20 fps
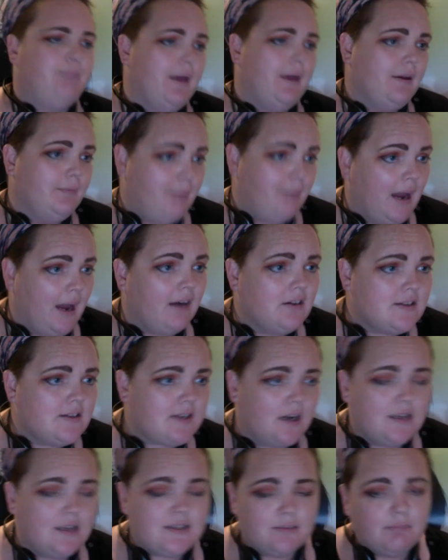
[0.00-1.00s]

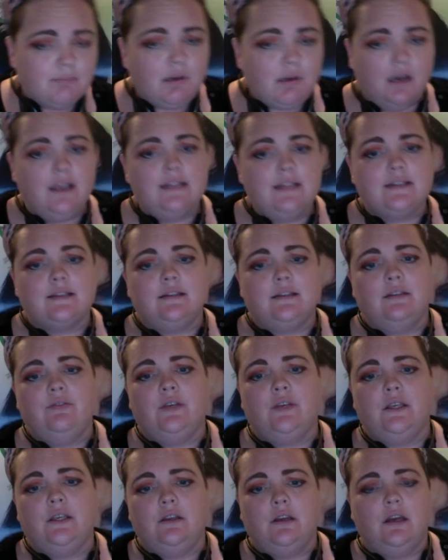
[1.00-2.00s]
parasites and mites
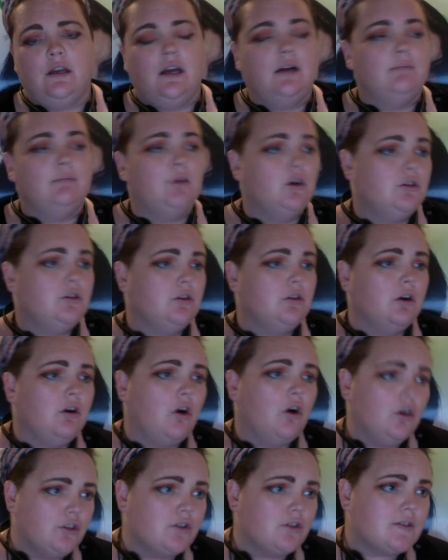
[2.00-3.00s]
living
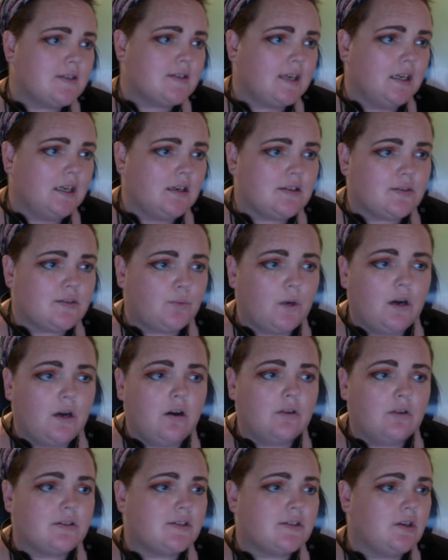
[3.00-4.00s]
on your skin as
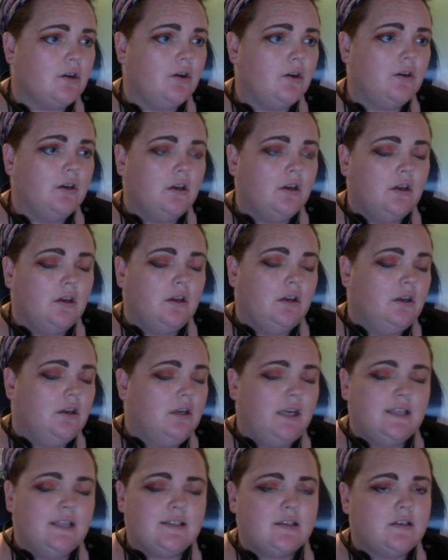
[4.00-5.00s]
well. So
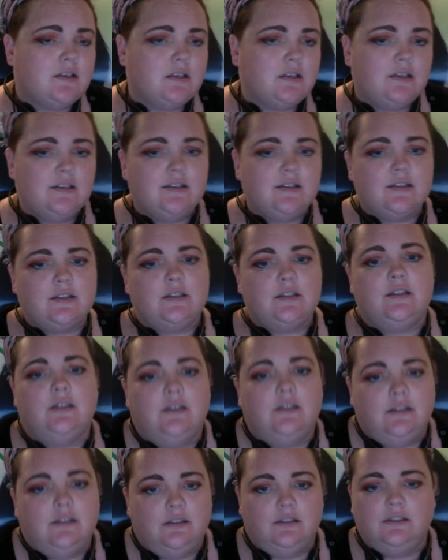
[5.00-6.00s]
it's just
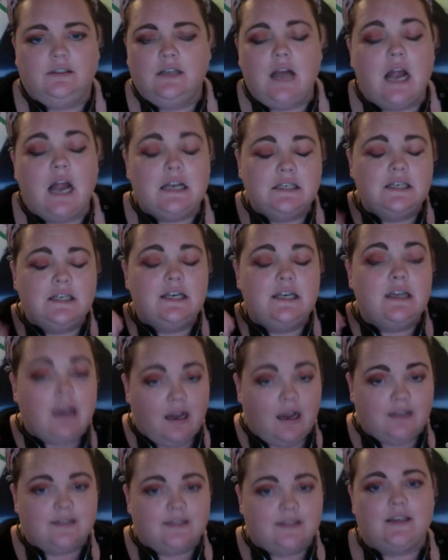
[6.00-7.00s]

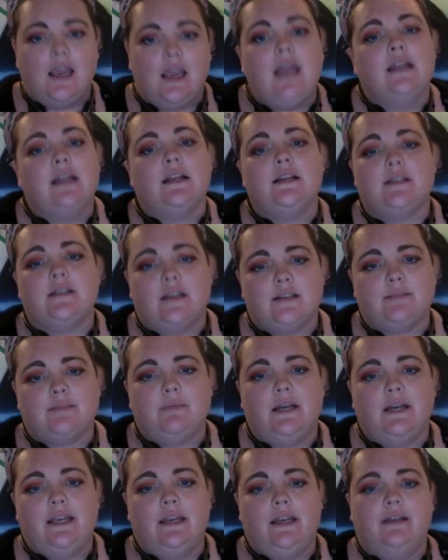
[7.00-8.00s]
nuts, and it does
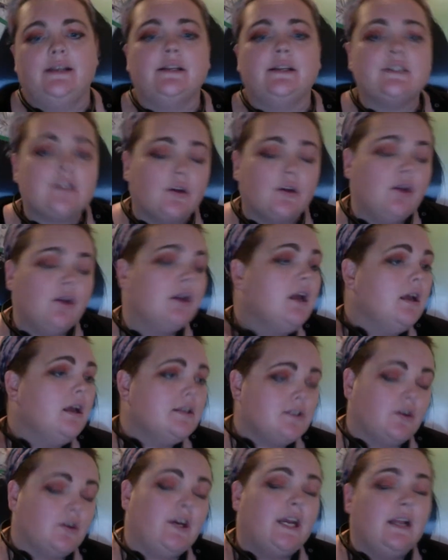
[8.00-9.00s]
my head in. So
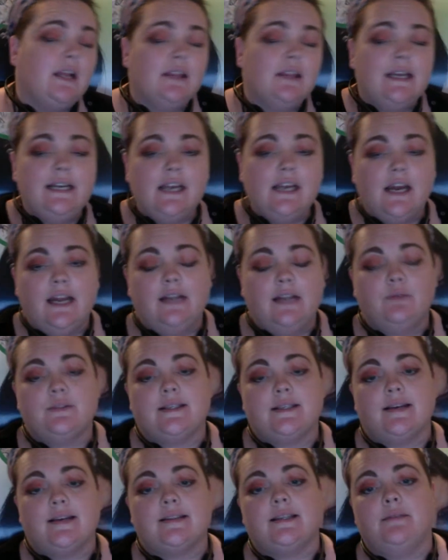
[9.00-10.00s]
sorry, a lady I had
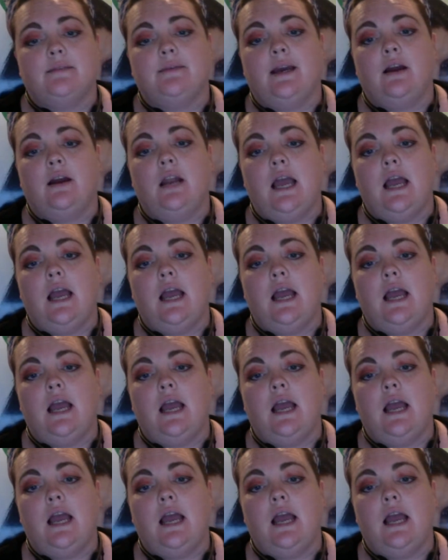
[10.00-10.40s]
was asking about